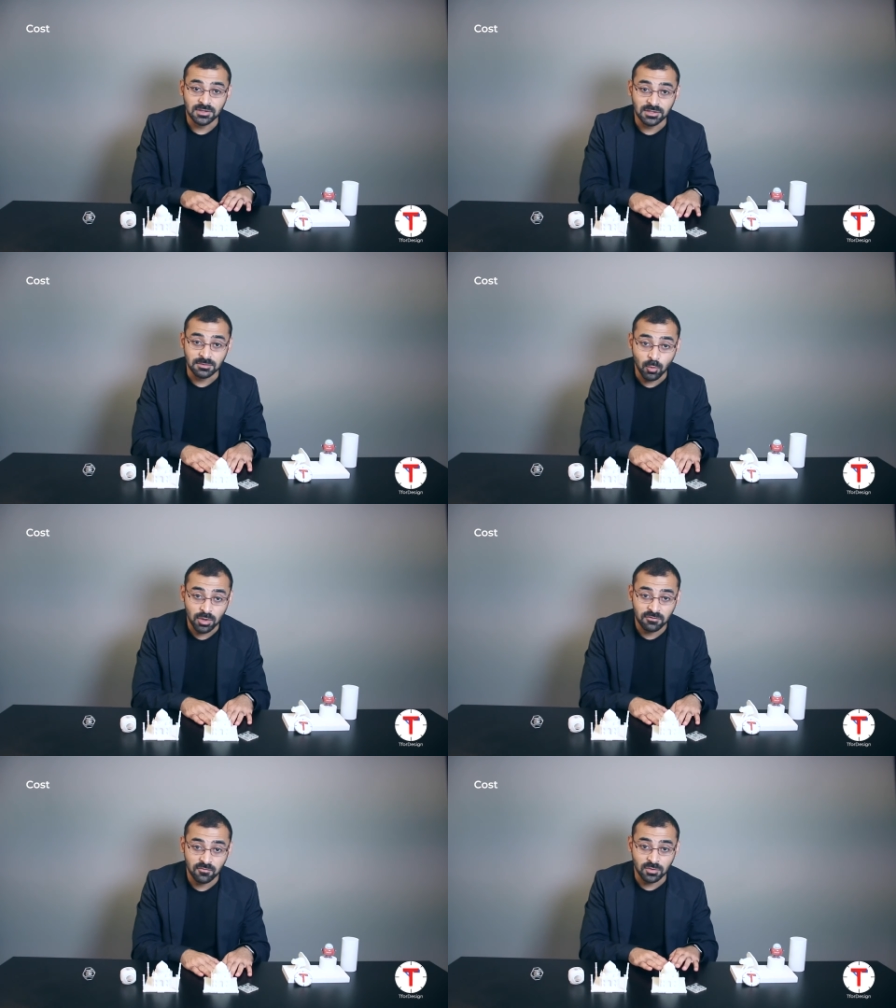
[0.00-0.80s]
the
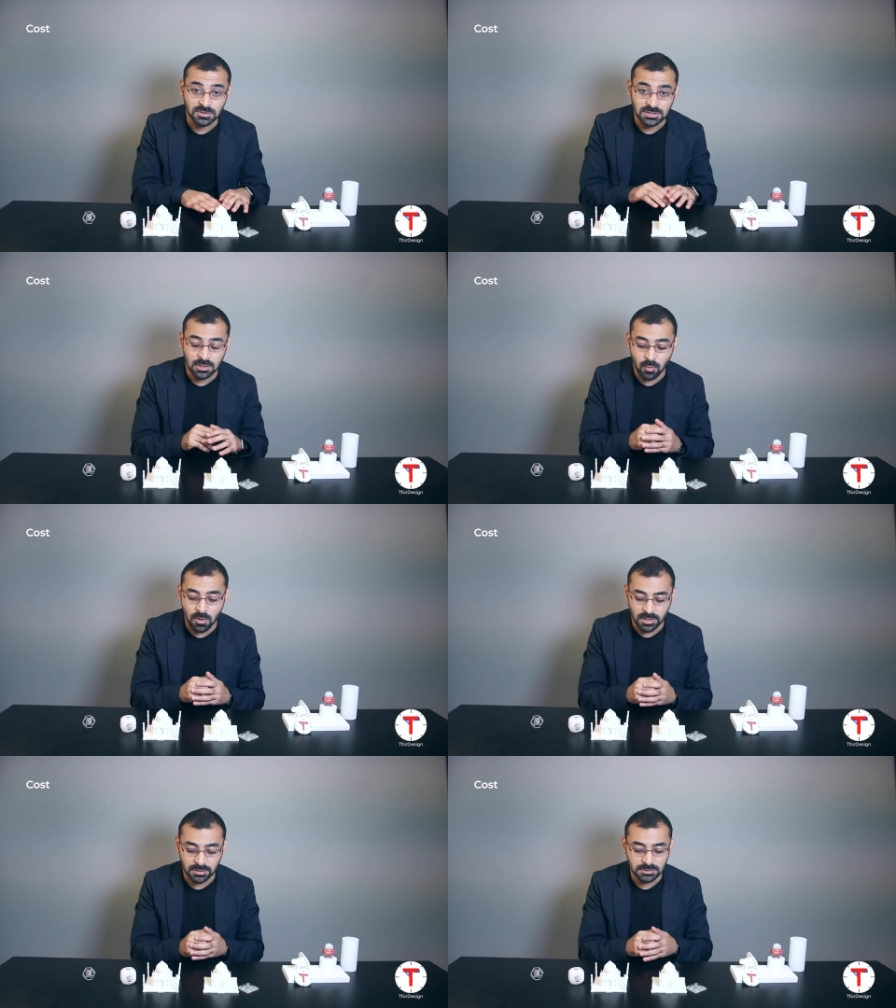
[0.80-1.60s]
workforce
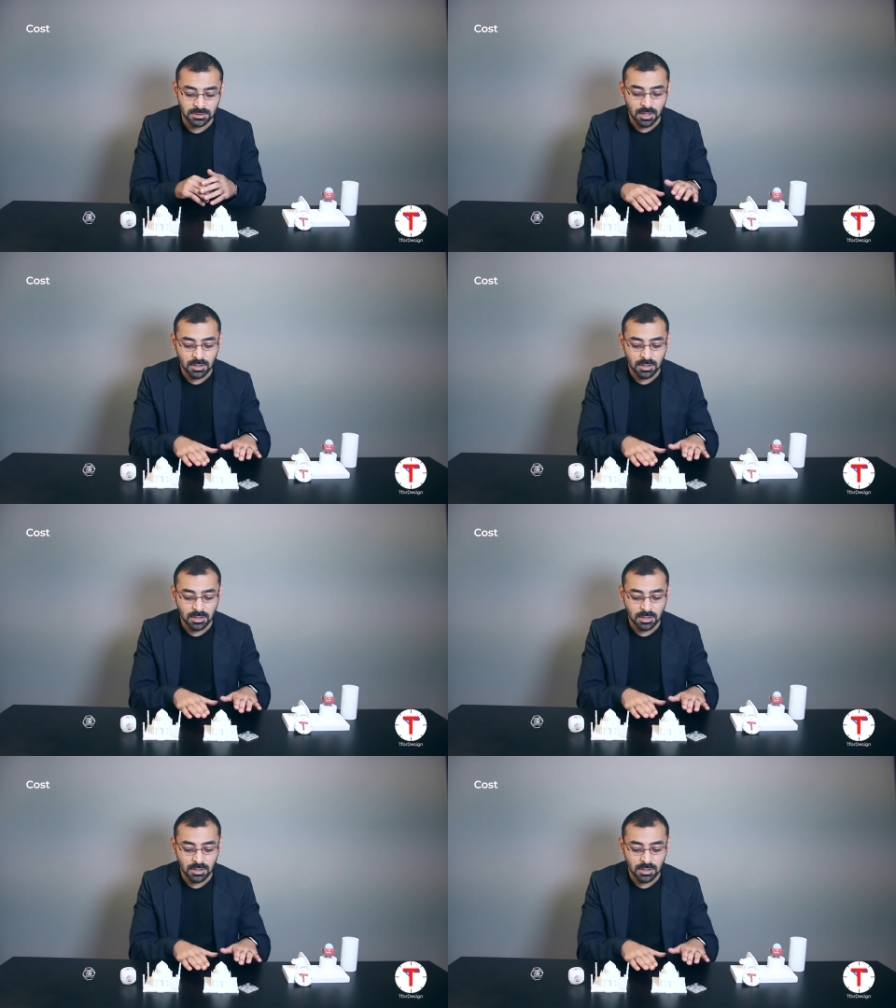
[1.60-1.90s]
required